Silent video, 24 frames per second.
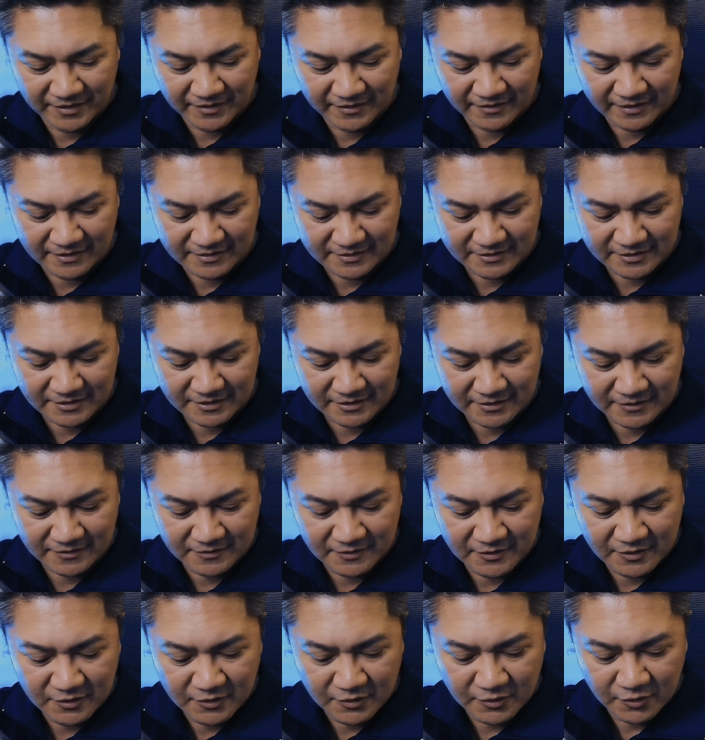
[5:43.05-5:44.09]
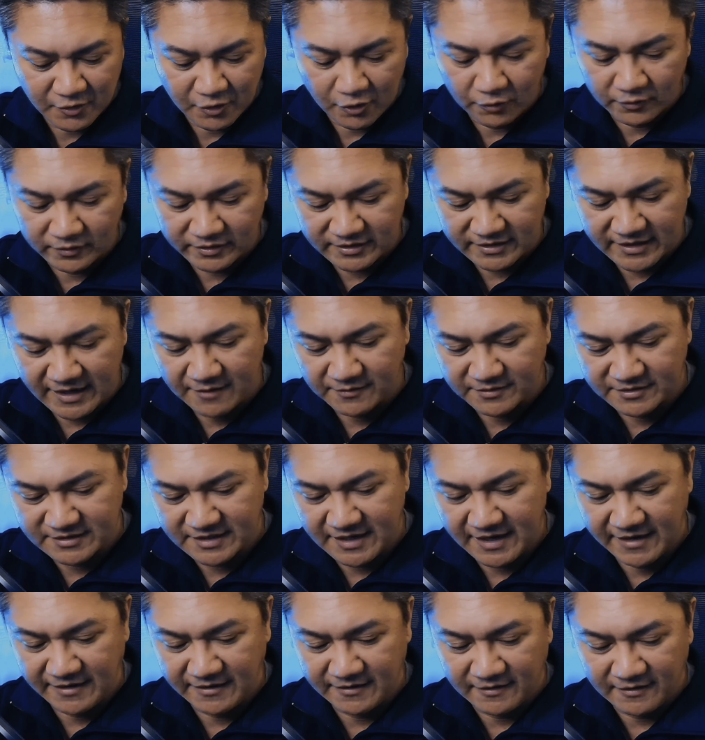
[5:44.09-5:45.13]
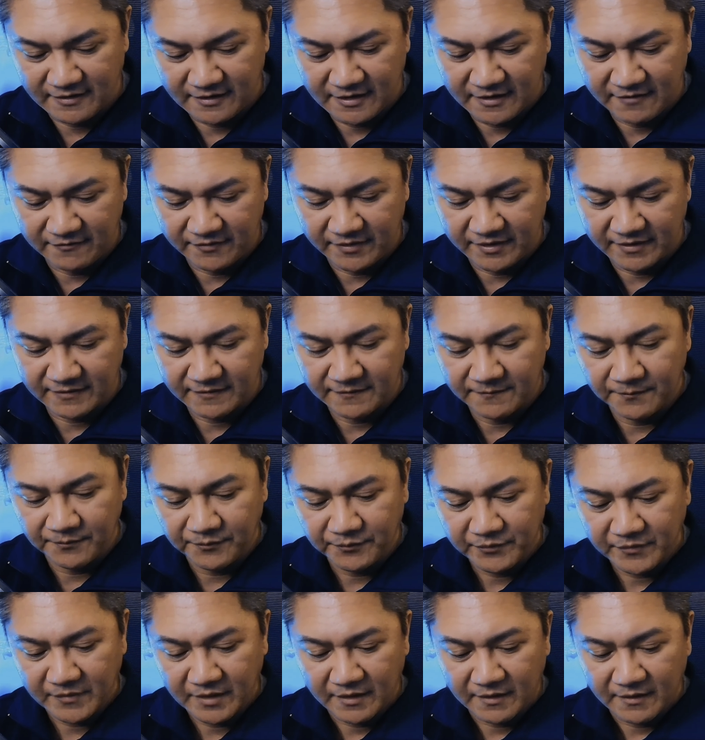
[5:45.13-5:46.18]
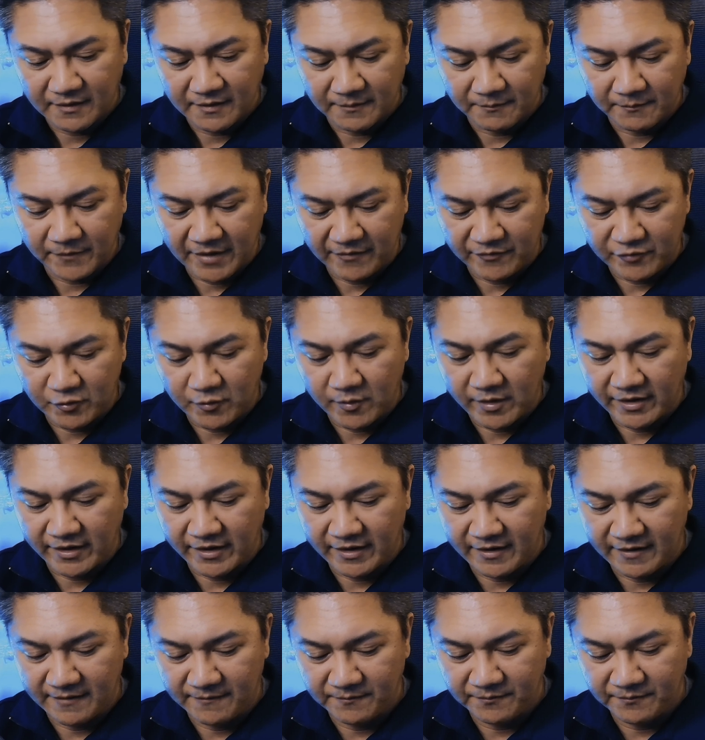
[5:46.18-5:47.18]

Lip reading: That's the only downside of it. But if you want to